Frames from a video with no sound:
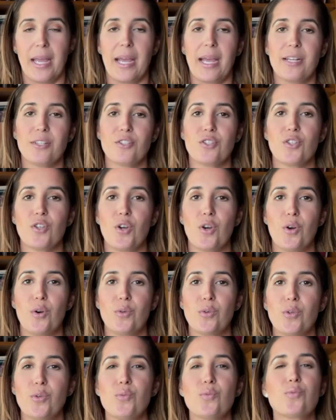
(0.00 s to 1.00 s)
And so
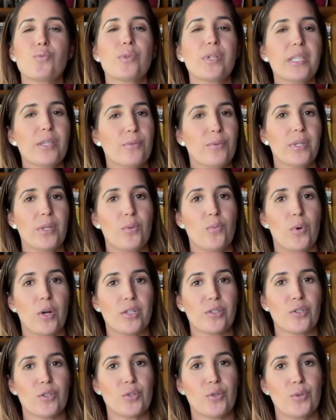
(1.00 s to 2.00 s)
you really, really
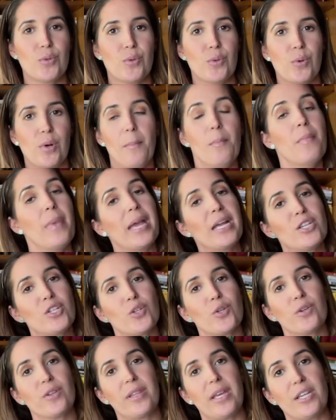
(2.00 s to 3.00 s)
want to make
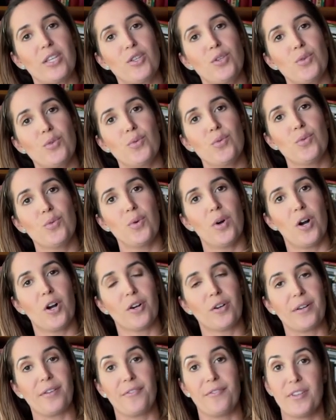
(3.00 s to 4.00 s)
sure that you
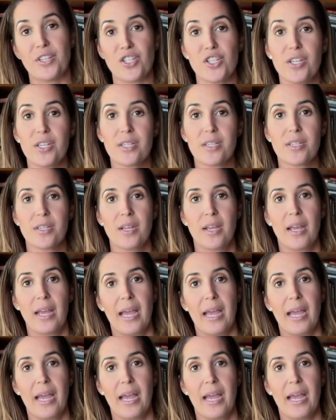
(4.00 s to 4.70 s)
are efficient